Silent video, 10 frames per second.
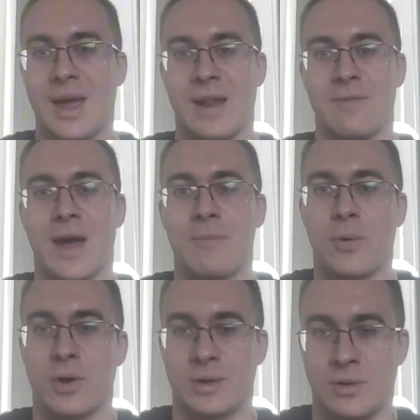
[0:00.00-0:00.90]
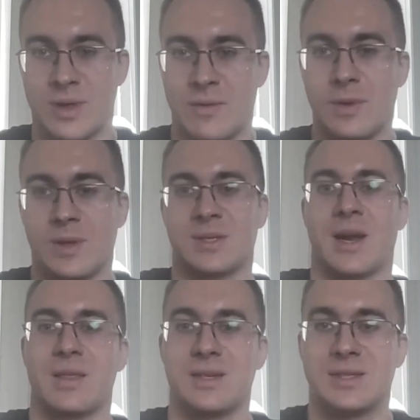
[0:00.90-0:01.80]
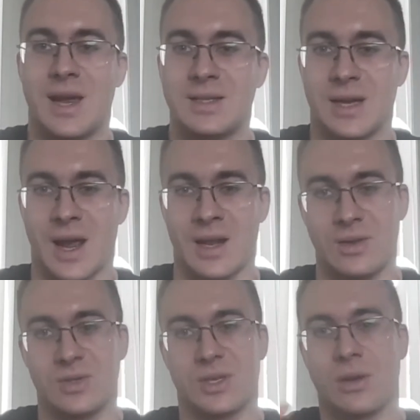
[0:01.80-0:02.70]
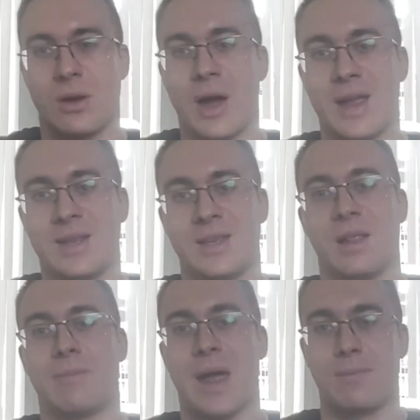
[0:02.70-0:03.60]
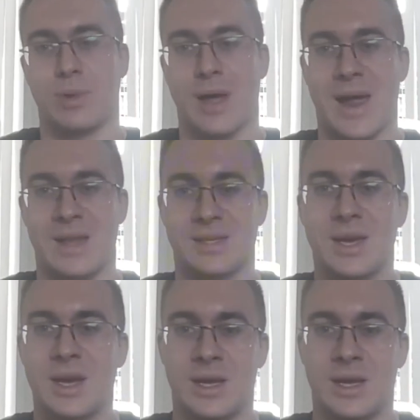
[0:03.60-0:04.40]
And via portal, they will extract this data and use your ETL pipelines